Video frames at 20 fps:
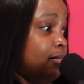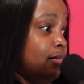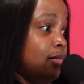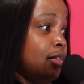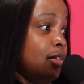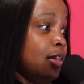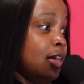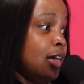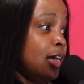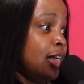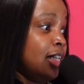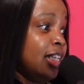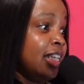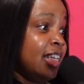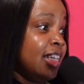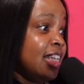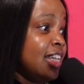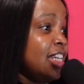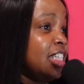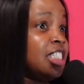a
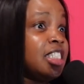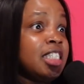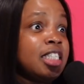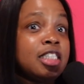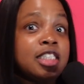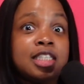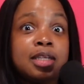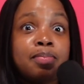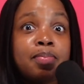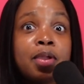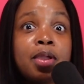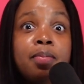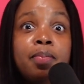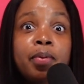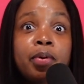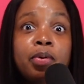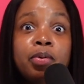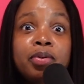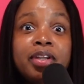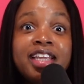clinician to people
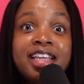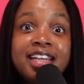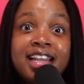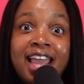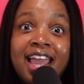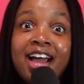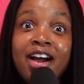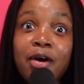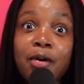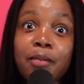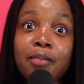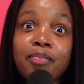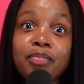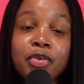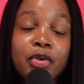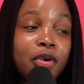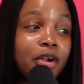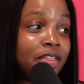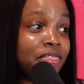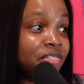who need help.
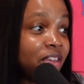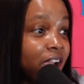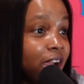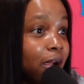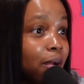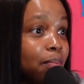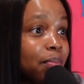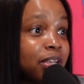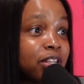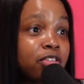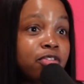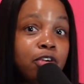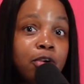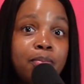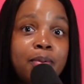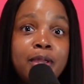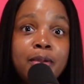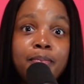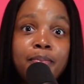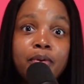You're a therapist for
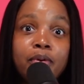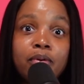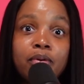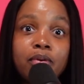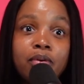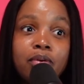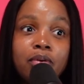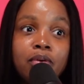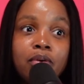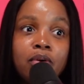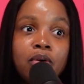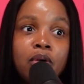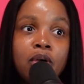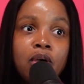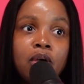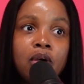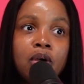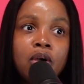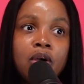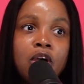people.
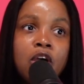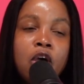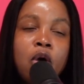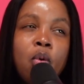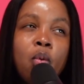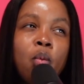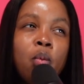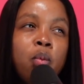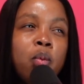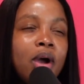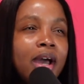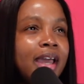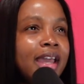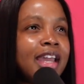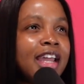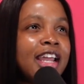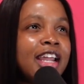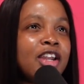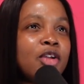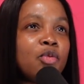What
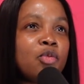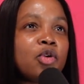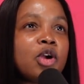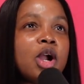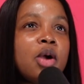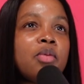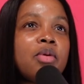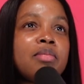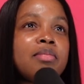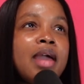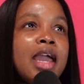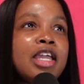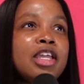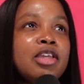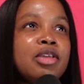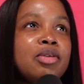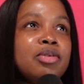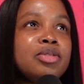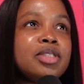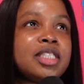in the world would make
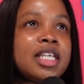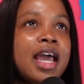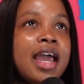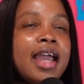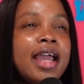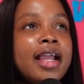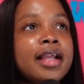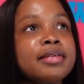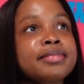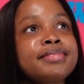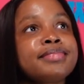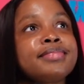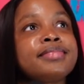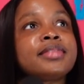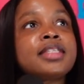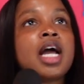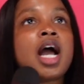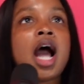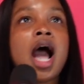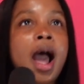you say,
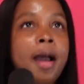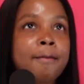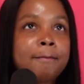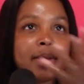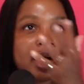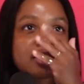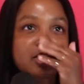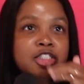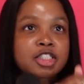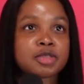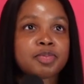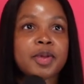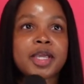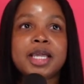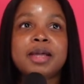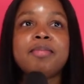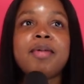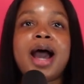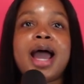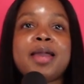I'm about to speak
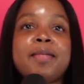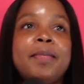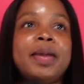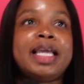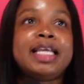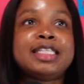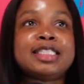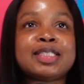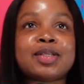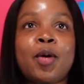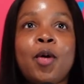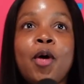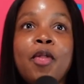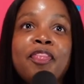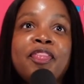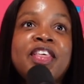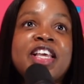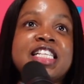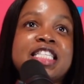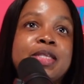my piece on
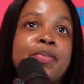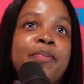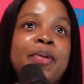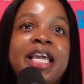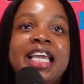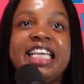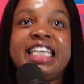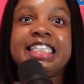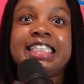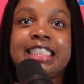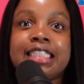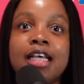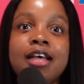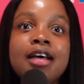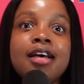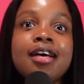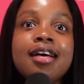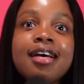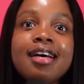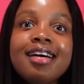this piece?
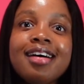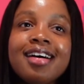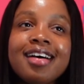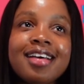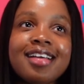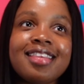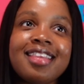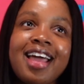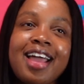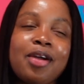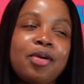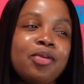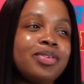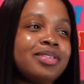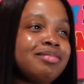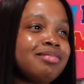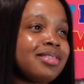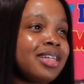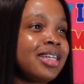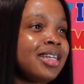Like, what?
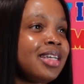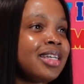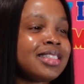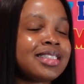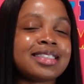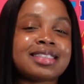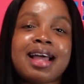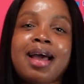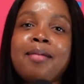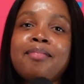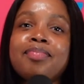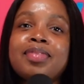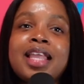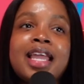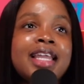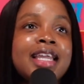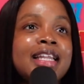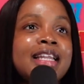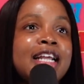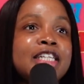Stop
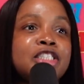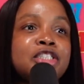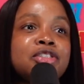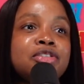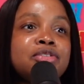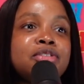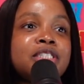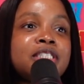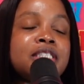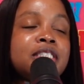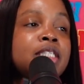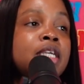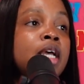thinking that you're just,